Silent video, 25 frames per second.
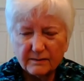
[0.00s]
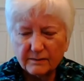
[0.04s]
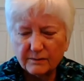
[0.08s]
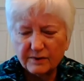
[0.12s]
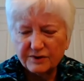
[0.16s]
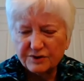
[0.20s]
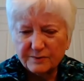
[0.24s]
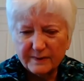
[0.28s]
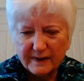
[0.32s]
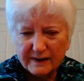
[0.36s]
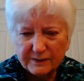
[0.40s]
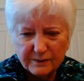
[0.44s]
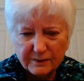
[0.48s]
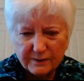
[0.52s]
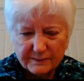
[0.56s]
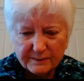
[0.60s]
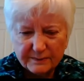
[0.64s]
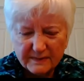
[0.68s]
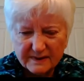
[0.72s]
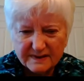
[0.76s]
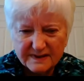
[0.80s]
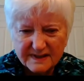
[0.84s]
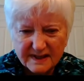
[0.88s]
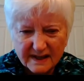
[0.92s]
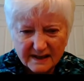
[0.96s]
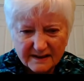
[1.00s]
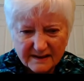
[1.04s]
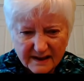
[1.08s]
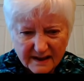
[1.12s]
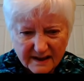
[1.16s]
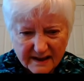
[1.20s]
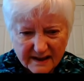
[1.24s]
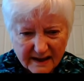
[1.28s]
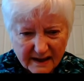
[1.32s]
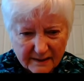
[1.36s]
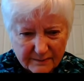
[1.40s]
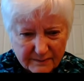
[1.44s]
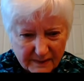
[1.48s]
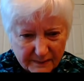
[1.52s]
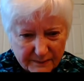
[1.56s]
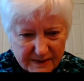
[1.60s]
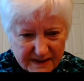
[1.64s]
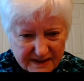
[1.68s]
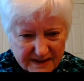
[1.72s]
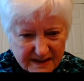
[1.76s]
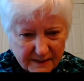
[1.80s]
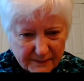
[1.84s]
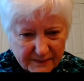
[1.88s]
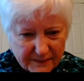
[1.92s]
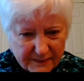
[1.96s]
Would you mind saying that? I
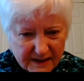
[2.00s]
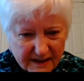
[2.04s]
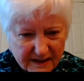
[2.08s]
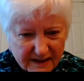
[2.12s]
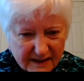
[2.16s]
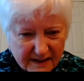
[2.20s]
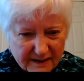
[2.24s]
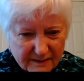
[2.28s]
missed something.